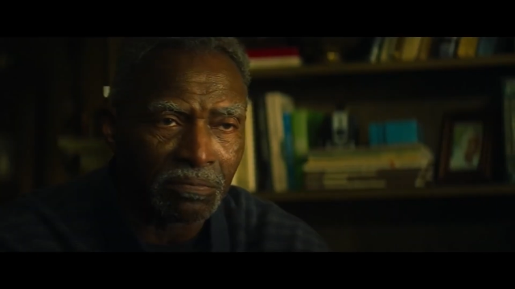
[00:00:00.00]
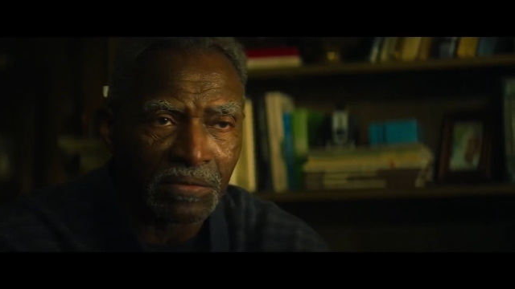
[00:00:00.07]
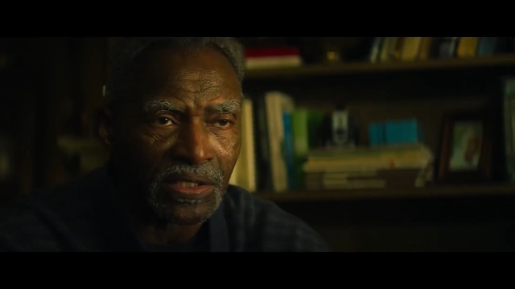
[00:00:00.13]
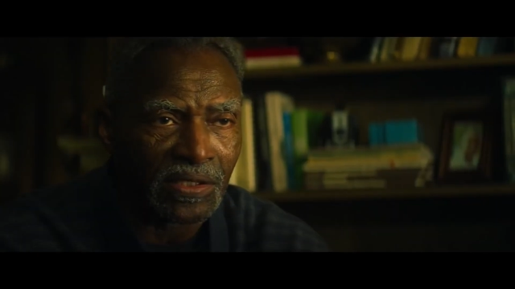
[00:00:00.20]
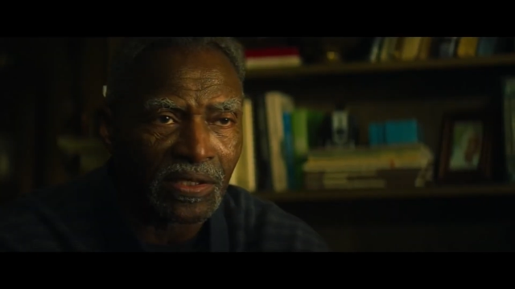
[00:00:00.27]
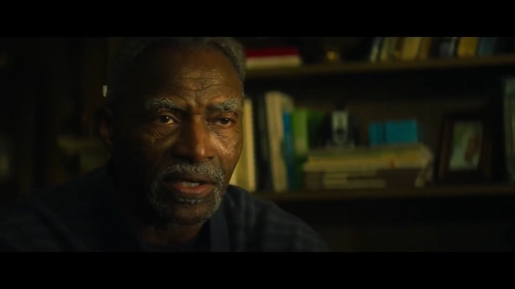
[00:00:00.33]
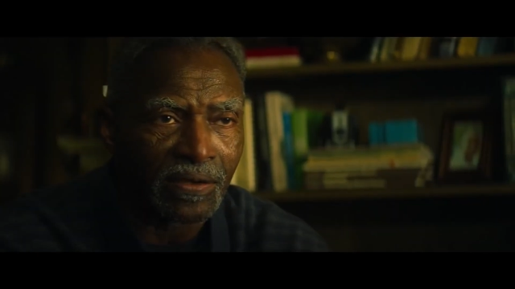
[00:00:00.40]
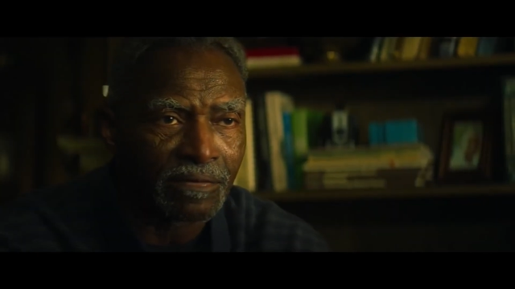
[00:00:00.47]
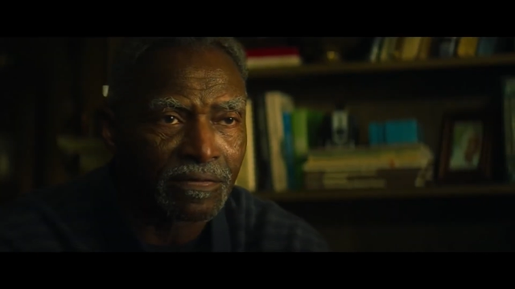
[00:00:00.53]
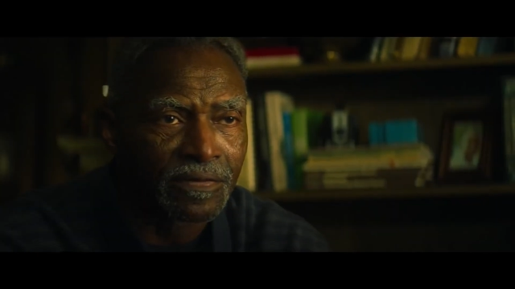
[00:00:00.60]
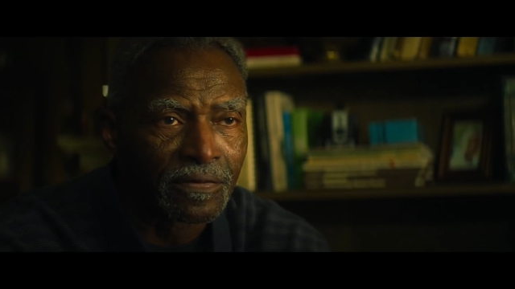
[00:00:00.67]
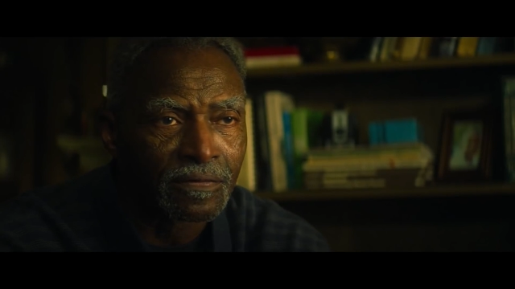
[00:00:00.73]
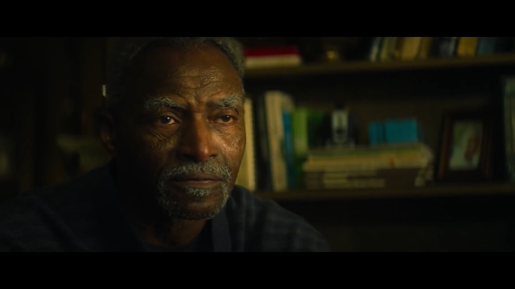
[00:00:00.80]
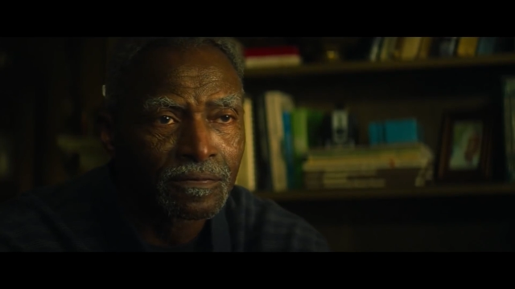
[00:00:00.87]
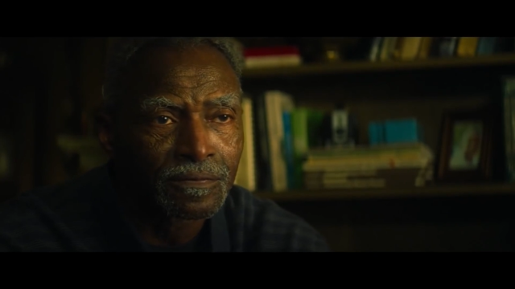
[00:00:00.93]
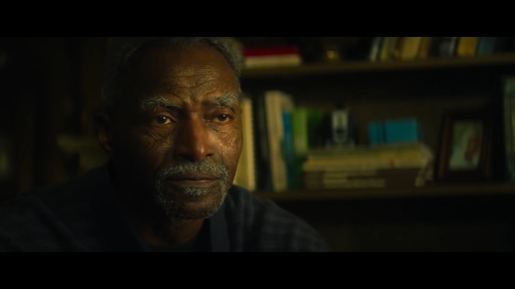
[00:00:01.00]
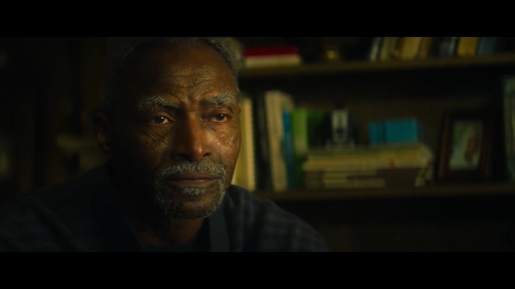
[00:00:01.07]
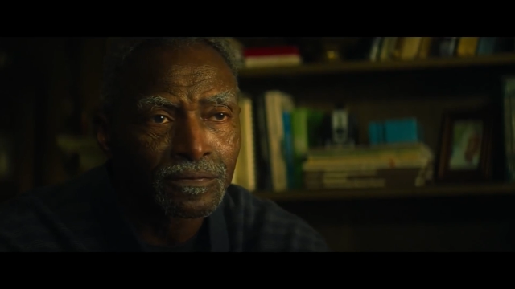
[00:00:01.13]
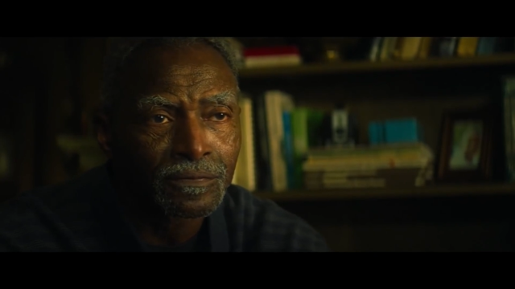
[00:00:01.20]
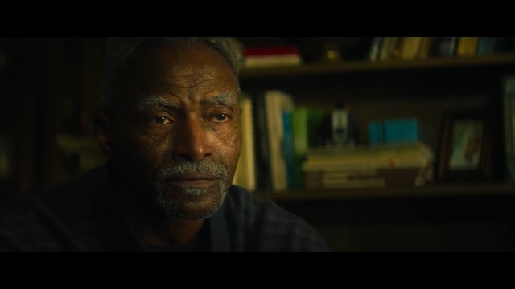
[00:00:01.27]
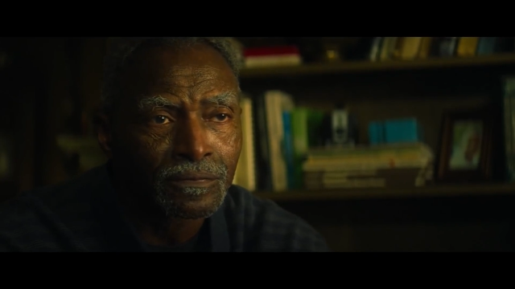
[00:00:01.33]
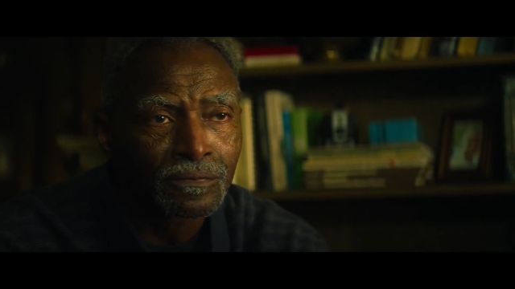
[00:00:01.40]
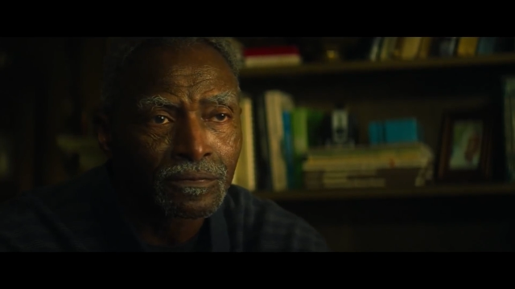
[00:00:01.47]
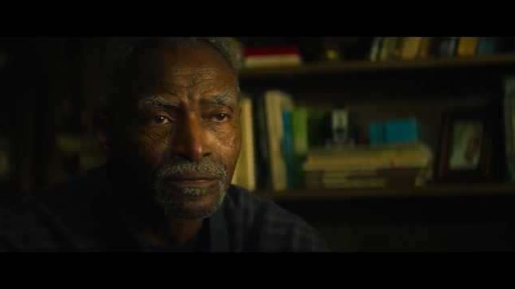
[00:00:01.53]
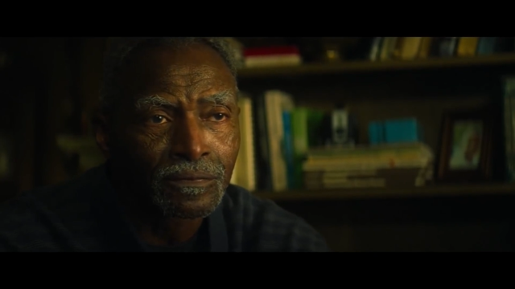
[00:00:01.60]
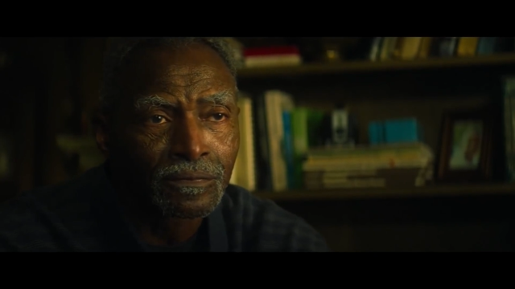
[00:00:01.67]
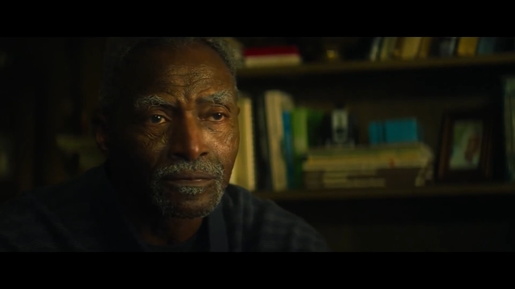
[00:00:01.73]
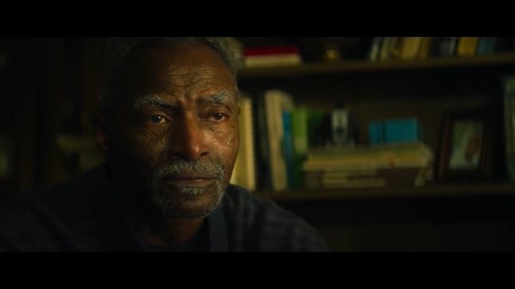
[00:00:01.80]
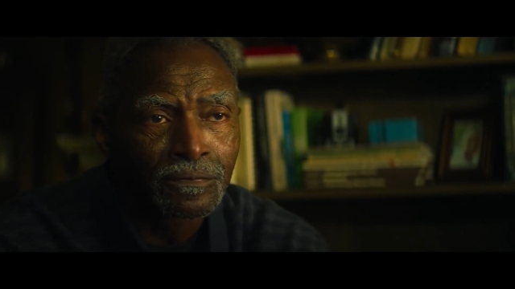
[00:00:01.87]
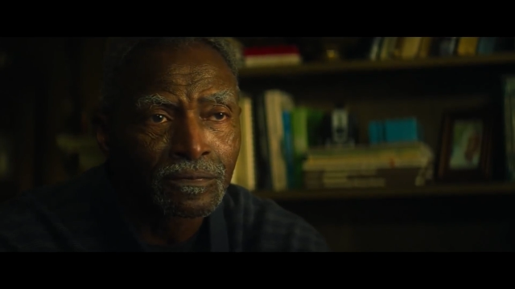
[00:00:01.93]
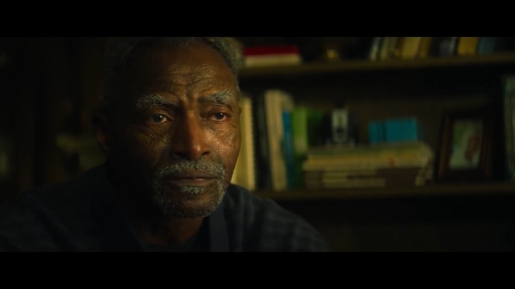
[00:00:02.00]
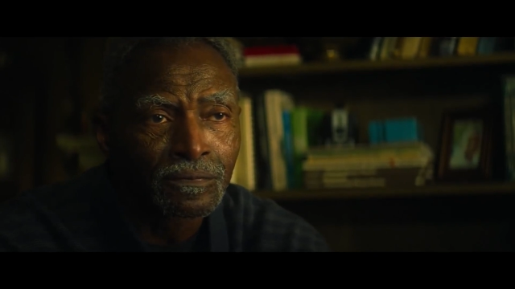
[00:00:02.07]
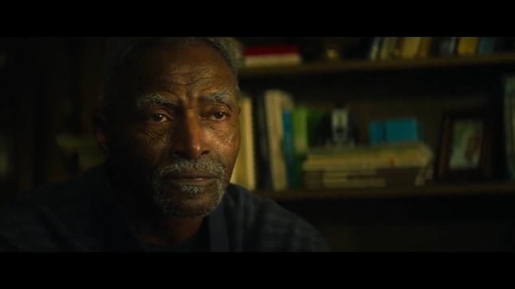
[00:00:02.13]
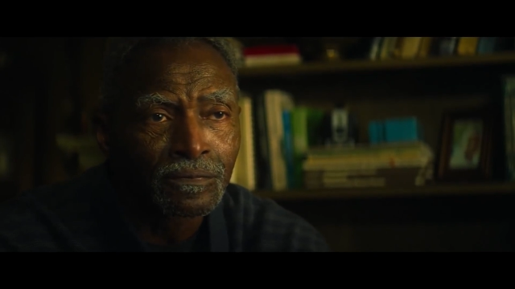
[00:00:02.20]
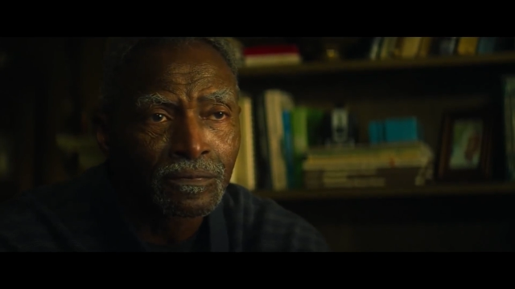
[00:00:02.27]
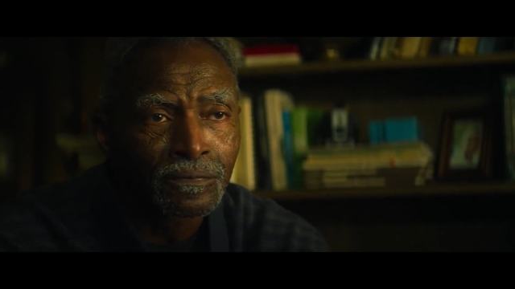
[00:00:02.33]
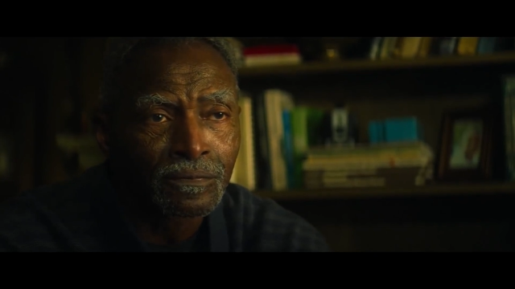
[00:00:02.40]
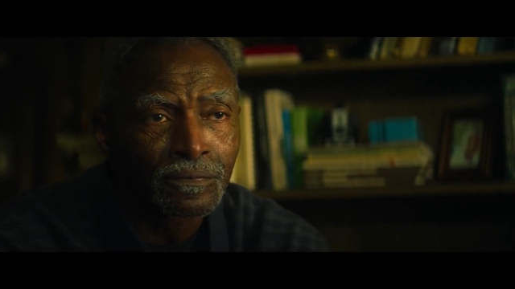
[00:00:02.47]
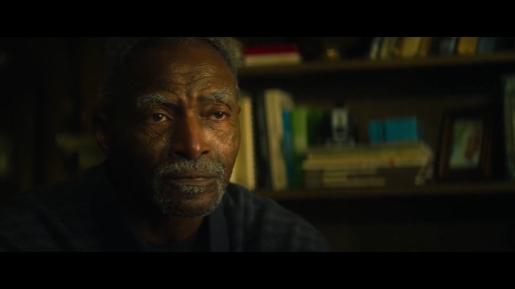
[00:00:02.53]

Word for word: hands, and the serum being a direct result